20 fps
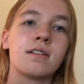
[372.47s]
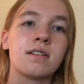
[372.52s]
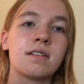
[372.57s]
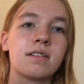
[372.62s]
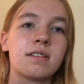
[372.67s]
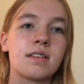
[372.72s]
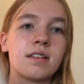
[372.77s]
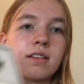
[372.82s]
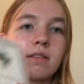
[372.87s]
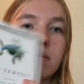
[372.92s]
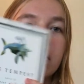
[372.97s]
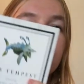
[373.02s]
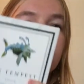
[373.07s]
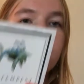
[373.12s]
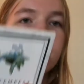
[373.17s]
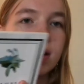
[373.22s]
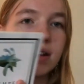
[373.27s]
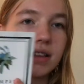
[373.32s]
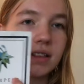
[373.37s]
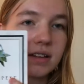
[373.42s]
since we're
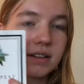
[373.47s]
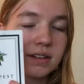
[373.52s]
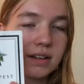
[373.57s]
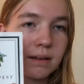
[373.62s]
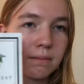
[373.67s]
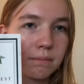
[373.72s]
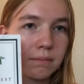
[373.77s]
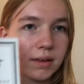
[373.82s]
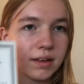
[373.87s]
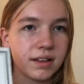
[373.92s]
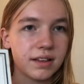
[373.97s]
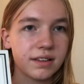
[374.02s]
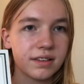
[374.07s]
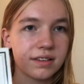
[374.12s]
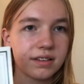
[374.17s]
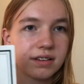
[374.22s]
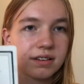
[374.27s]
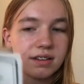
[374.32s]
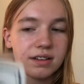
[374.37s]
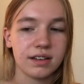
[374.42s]
reading The
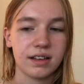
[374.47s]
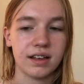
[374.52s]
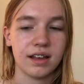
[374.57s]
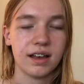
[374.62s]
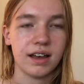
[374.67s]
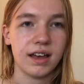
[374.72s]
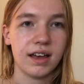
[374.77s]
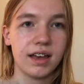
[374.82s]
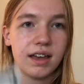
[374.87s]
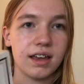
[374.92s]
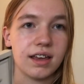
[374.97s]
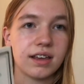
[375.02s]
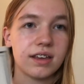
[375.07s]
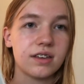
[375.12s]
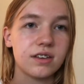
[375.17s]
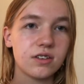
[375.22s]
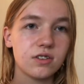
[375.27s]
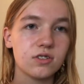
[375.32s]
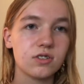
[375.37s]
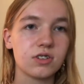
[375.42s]
Tempest, I
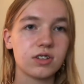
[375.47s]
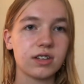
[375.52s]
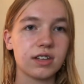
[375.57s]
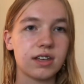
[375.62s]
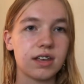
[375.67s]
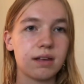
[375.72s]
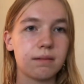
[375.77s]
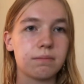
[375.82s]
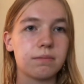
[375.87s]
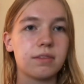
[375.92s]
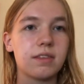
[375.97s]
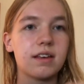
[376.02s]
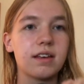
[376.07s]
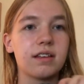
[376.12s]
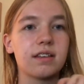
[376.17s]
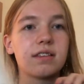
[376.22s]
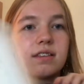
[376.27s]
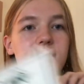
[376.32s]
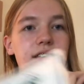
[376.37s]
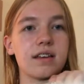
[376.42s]
usually keep
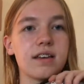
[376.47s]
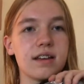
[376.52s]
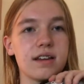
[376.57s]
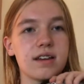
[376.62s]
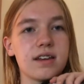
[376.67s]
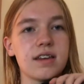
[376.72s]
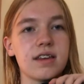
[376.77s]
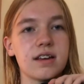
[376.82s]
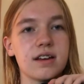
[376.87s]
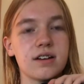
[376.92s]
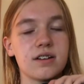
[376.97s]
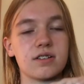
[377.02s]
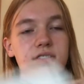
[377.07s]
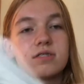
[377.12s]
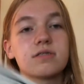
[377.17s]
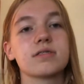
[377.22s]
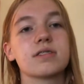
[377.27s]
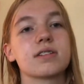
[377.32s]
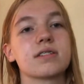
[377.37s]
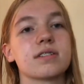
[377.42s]
this in here
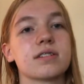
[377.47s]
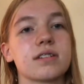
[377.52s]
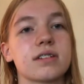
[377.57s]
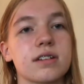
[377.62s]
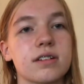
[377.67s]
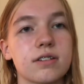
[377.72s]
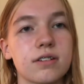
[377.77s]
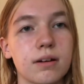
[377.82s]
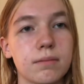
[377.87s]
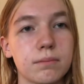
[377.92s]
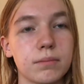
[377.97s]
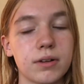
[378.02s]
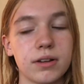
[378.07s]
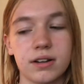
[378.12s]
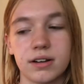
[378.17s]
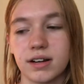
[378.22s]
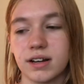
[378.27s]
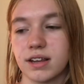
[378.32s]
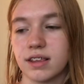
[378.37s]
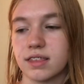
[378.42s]
so it doesn't get crumpled
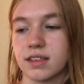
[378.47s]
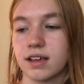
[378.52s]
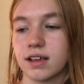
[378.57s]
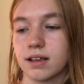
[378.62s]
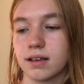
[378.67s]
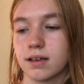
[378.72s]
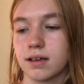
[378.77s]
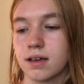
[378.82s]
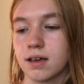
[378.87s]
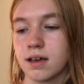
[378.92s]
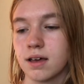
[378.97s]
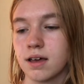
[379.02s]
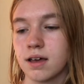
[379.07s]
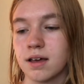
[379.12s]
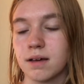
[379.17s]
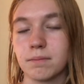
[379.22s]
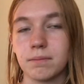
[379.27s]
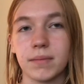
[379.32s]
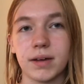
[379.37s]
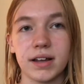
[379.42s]
or anything.
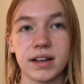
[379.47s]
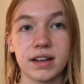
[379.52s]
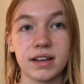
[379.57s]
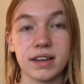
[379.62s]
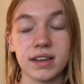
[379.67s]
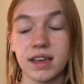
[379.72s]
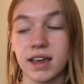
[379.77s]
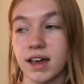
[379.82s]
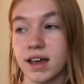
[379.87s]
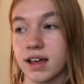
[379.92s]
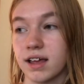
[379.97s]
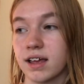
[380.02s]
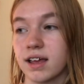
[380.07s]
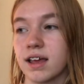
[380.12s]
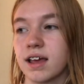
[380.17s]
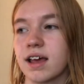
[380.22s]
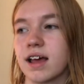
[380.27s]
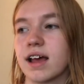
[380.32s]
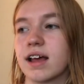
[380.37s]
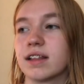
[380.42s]
But yeah,
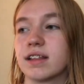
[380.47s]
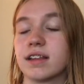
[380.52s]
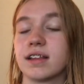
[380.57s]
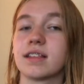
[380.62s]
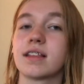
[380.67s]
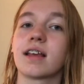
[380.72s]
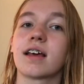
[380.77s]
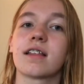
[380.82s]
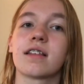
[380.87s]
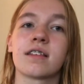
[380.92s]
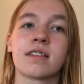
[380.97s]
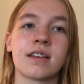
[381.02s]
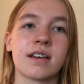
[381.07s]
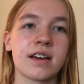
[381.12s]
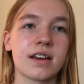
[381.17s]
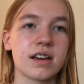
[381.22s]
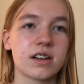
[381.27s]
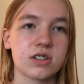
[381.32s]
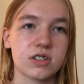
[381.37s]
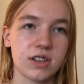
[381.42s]
and then the other thing
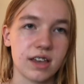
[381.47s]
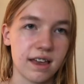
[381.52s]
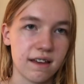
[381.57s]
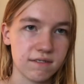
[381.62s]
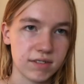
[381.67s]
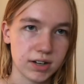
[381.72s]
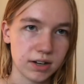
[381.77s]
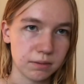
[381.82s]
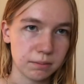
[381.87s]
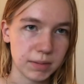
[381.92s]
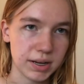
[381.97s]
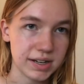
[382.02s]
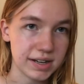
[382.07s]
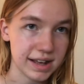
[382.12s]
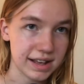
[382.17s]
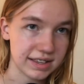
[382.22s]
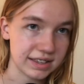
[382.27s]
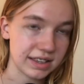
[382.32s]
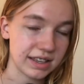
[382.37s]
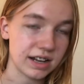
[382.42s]
I actually have out on my
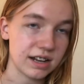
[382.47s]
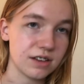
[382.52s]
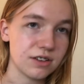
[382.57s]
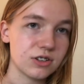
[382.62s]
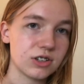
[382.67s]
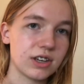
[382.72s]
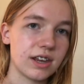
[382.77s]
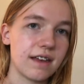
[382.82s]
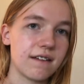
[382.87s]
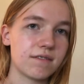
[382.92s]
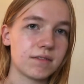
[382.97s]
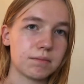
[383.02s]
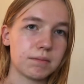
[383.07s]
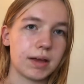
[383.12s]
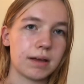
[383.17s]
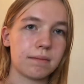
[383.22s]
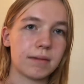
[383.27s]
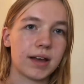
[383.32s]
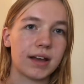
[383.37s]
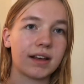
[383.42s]
desk that I usually have in
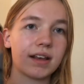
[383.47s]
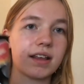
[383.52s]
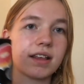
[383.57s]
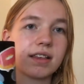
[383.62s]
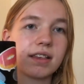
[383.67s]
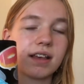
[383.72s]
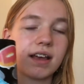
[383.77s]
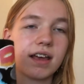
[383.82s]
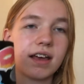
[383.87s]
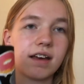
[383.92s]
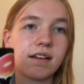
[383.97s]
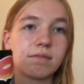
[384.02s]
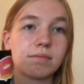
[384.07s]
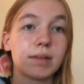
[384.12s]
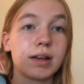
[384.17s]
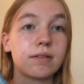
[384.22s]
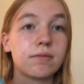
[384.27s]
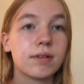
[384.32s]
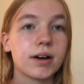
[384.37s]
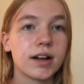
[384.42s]
my bag is I have
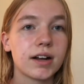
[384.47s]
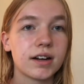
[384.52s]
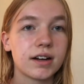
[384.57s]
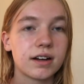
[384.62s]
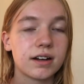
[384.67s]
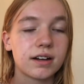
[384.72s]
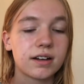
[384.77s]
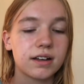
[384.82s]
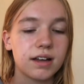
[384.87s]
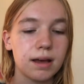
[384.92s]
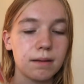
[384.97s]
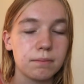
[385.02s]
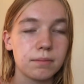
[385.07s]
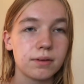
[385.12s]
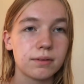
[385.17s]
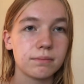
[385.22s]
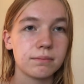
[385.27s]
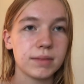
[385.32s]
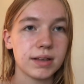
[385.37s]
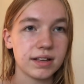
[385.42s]
my water cup
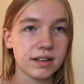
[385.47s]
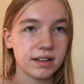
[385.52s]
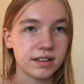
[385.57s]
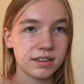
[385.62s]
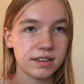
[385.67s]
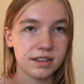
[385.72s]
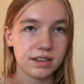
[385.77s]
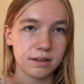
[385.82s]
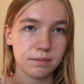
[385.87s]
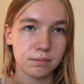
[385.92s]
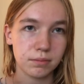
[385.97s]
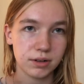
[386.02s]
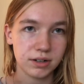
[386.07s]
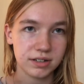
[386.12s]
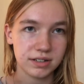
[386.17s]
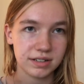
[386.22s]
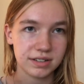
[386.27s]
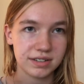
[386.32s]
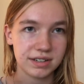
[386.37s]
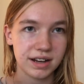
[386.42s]
because it's
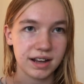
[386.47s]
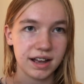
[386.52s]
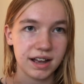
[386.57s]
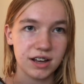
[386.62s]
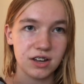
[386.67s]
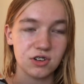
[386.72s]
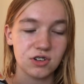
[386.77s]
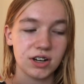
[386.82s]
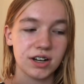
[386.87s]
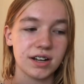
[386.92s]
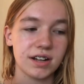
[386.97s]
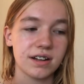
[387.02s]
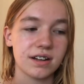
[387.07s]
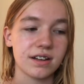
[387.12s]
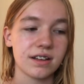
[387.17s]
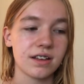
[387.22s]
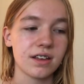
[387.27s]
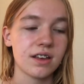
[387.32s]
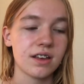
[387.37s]
important to stay hydrated.